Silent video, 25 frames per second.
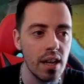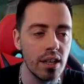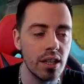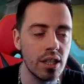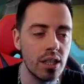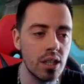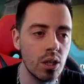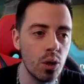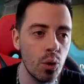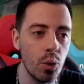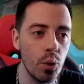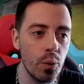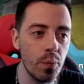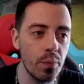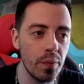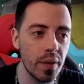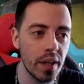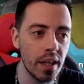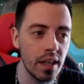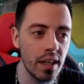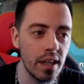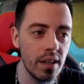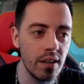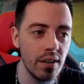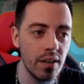So
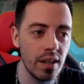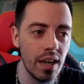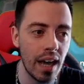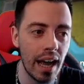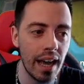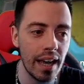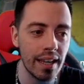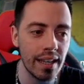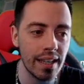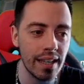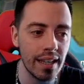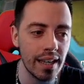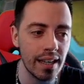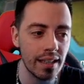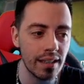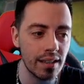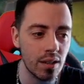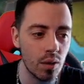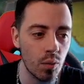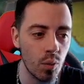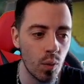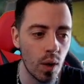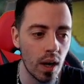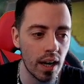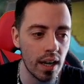here I get
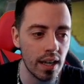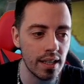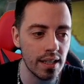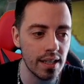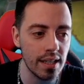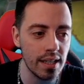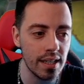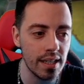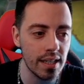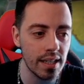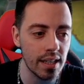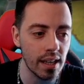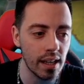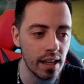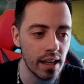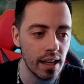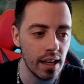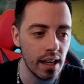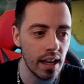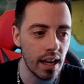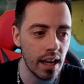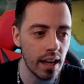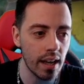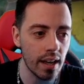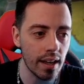what I need.
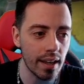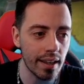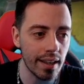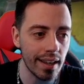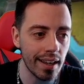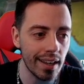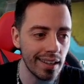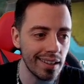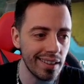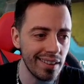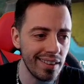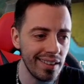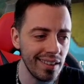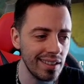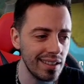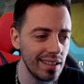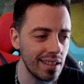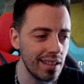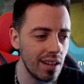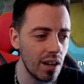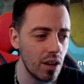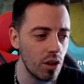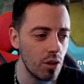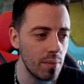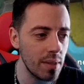Uh, this
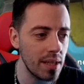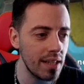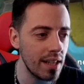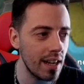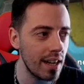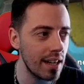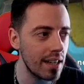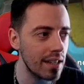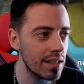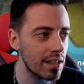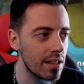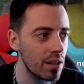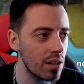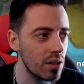is gonna be nice.